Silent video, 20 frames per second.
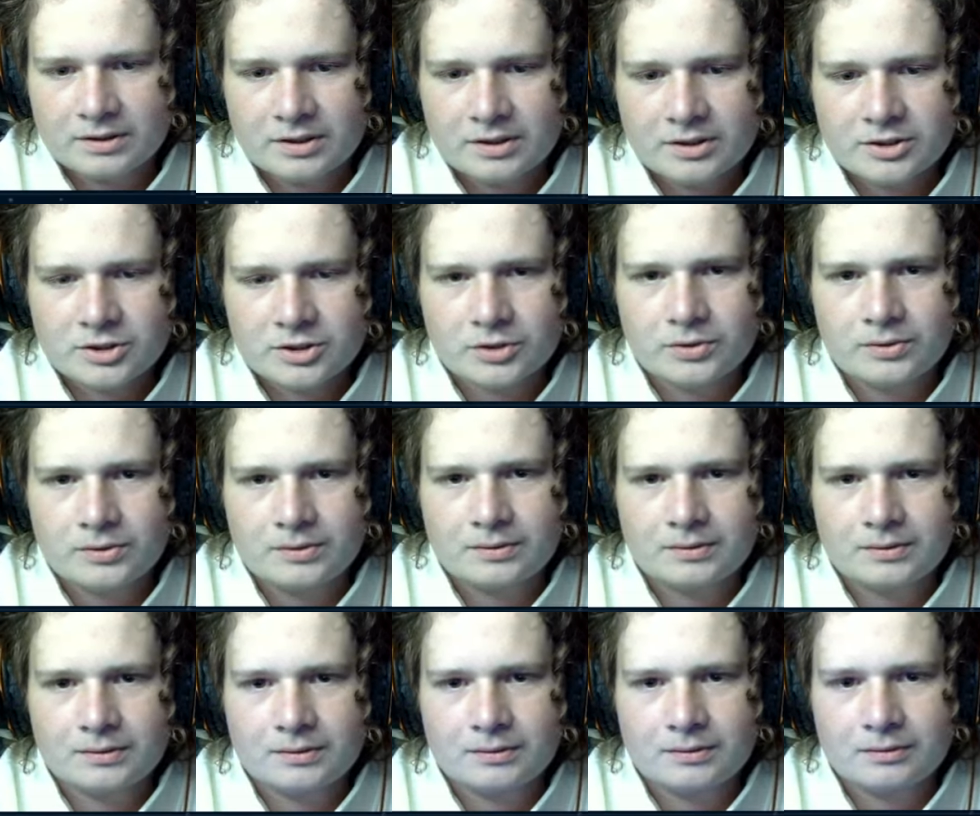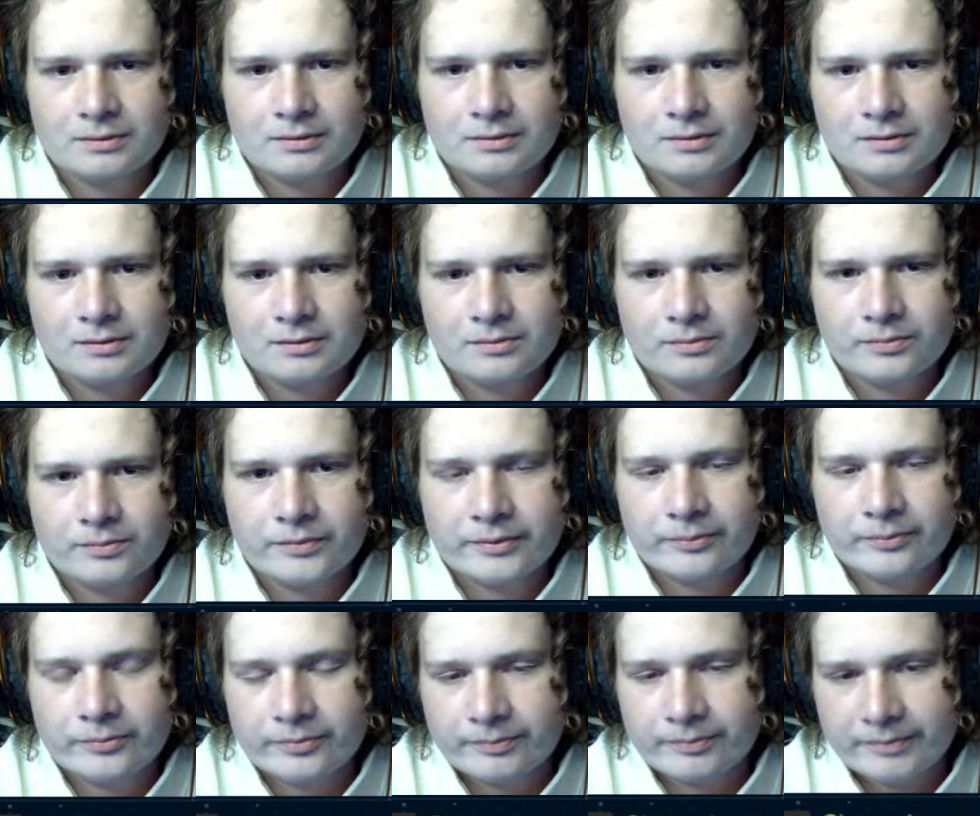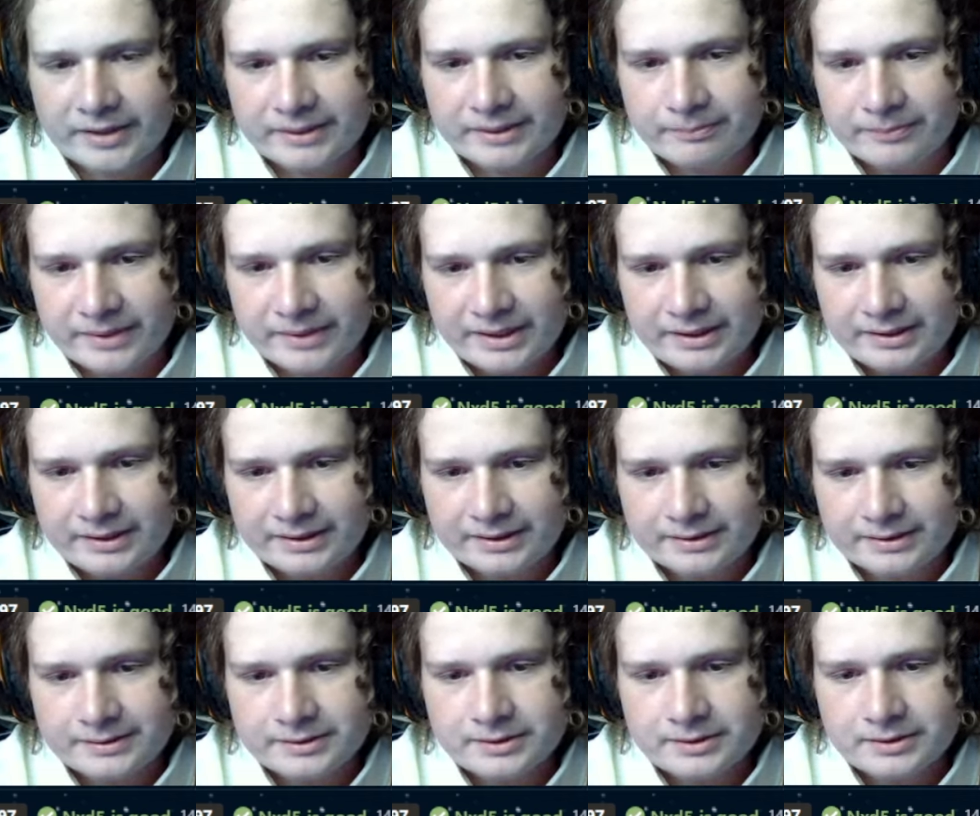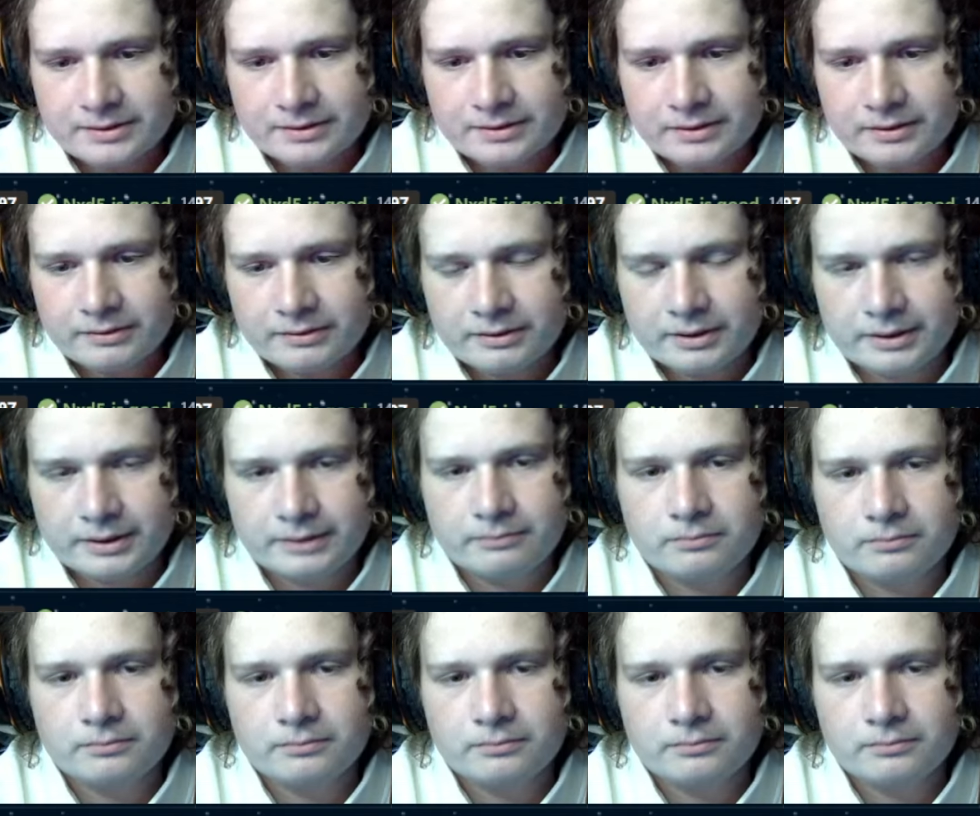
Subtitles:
so my bet is that